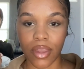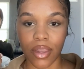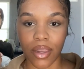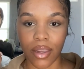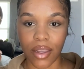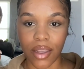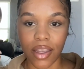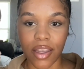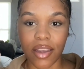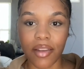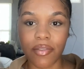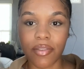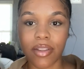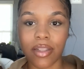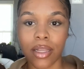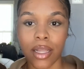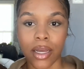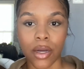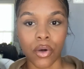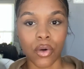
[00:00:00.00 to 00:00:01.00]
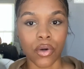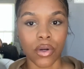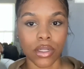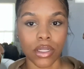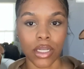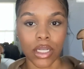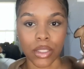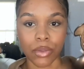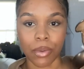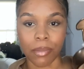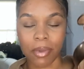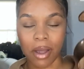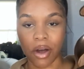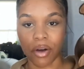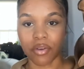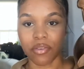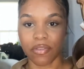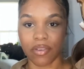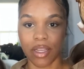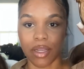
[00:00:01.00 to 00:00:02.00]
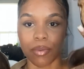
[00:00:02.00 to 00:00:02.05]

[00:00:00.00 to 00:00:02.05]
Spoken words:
it even like correlates with my outfit,